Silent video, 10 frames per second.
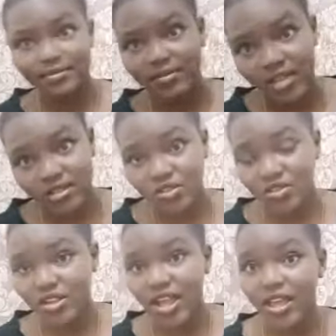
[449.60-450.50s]
so
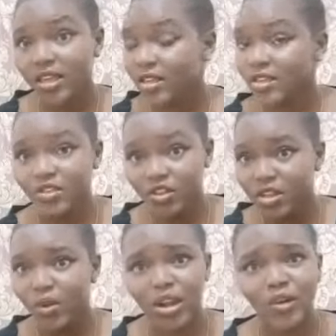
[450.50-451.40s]
today you don't
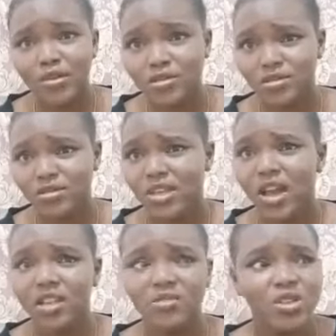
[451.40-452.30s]
want to go through
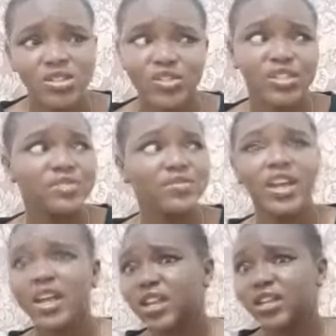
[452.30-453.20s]
that wondering if a
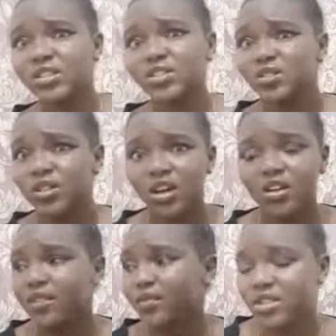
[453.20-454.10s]
guy likes you or not
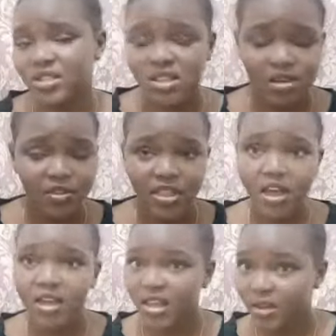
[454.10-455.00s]
if he's here for
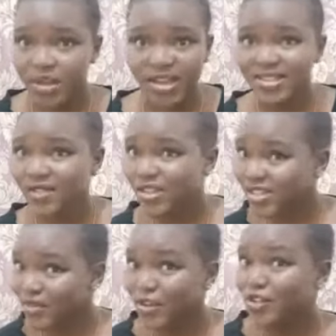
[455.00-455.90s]
that because i've just
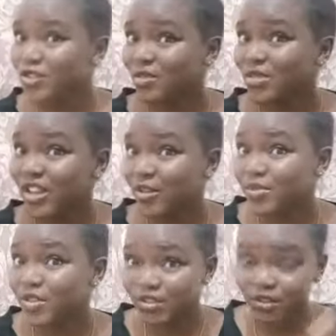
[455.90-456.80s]
given you some tips
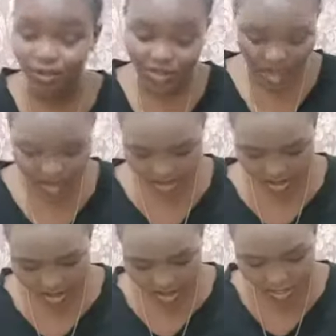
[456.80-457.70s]
so yeah
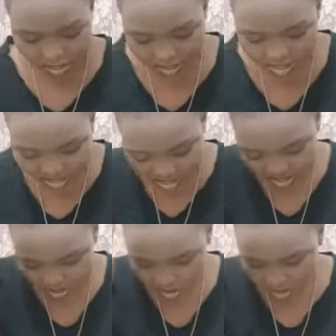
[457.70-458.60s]
then the sixth
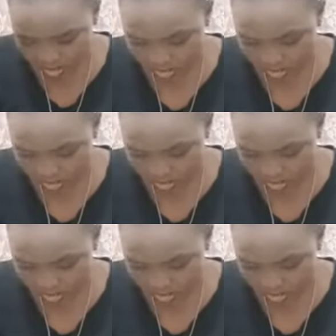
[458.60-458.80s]
one